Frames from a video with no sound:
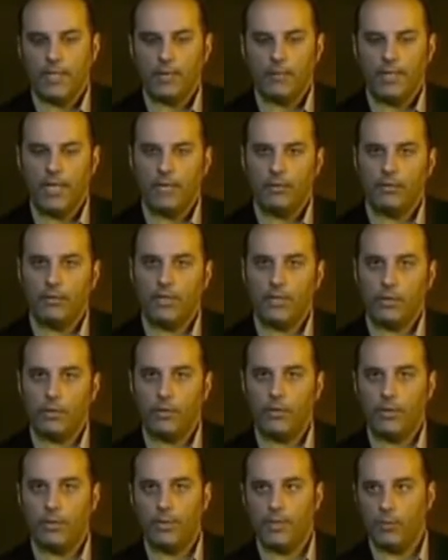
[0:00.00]
the mountain that
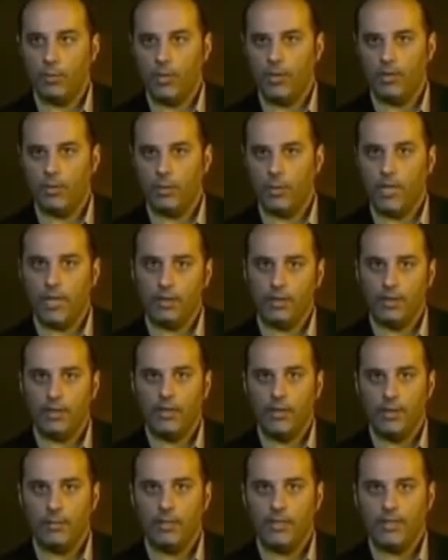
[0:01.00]
used to be one direction
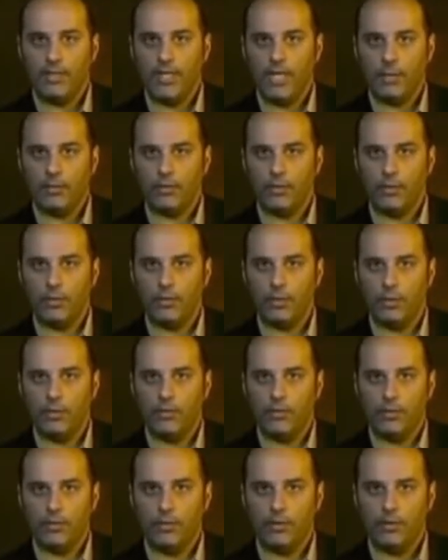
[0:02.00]
but is now turned
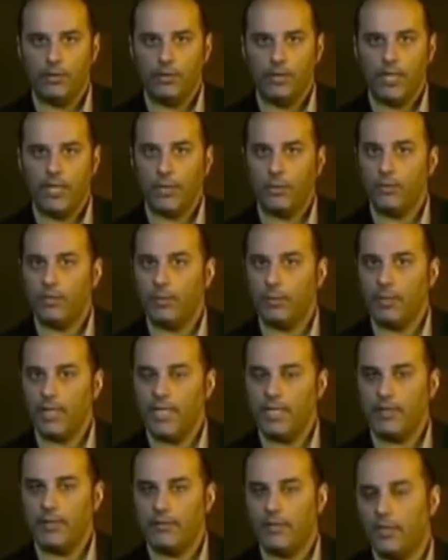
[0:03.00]
over, and it was the
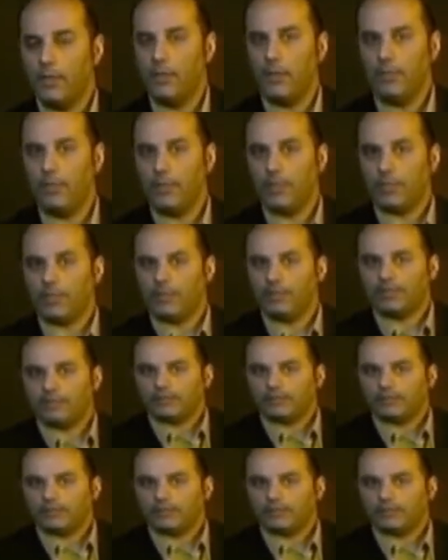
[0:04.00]
place of the serpents.